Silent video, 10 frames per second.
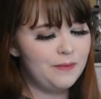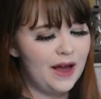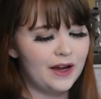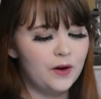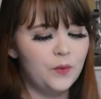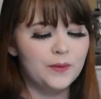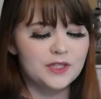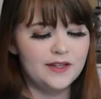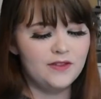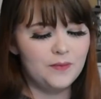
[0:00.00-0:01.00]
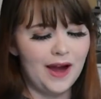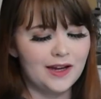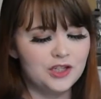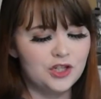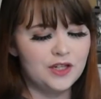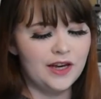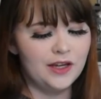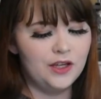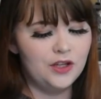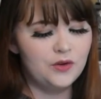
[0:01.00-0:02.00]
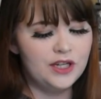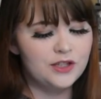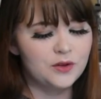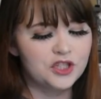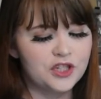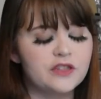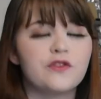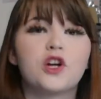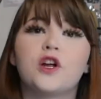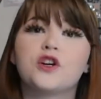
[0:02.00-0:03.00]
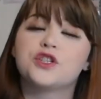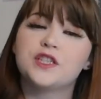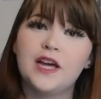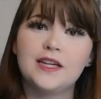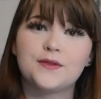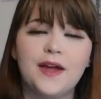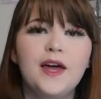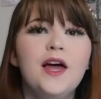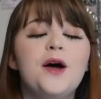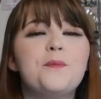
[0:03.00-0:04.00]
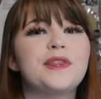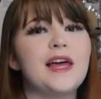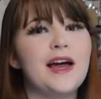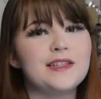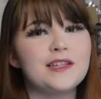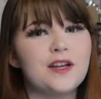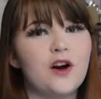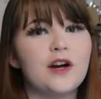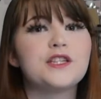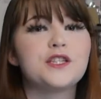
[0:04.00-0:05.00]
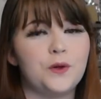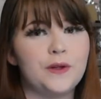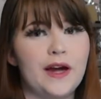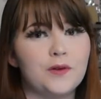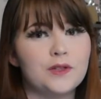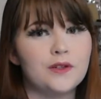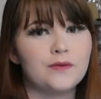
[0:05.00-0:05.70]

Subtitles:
back, "We received the package today. You need to exchange for a larger size, right? But the SSR is sold out."